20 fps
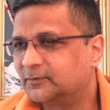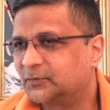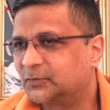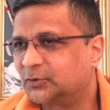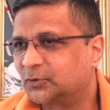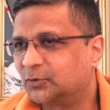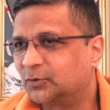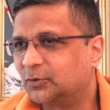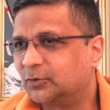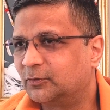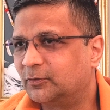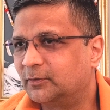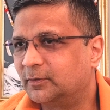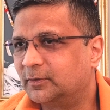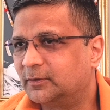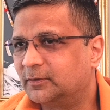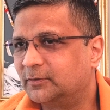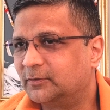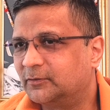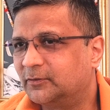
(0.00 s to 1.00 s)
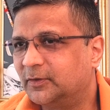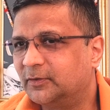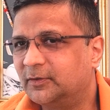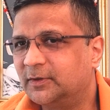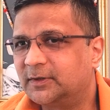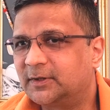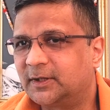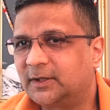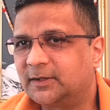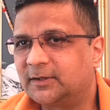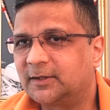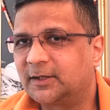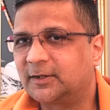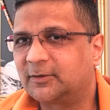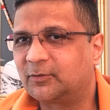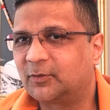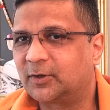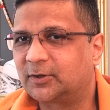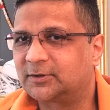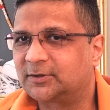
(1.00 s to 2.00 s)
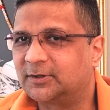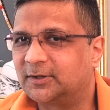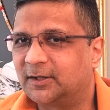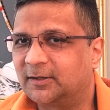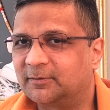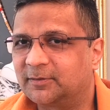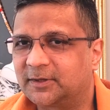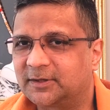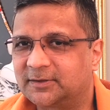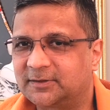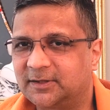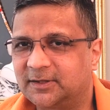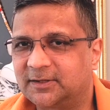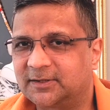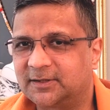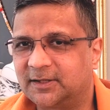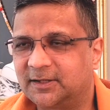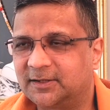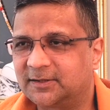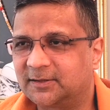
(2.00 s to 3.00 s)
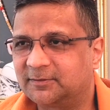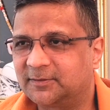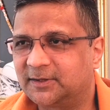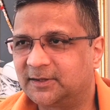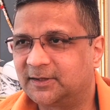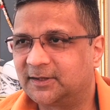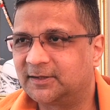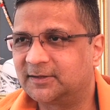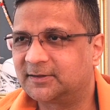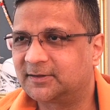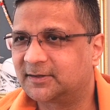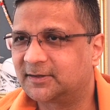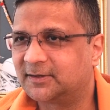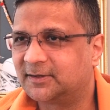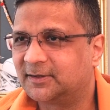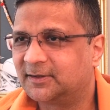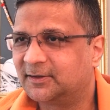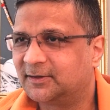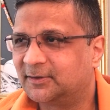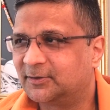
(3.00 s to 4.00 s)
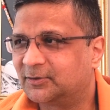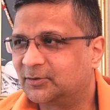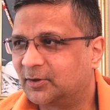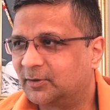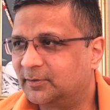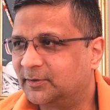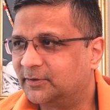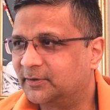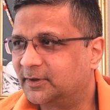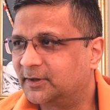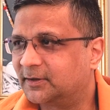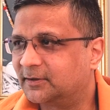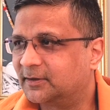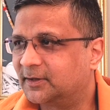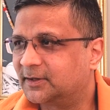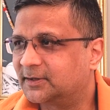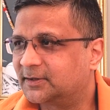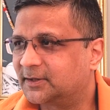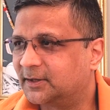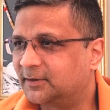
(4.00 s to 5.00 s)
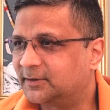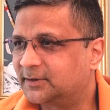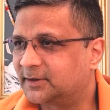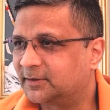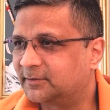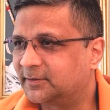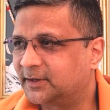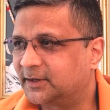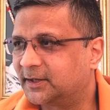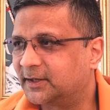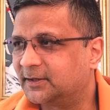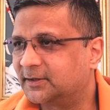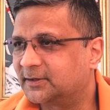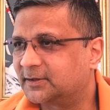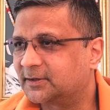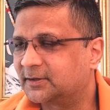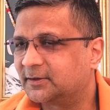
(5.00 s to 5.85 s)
So we will think that what Sri R Krishna is saying something else, Swami Vivekananda is saying something else.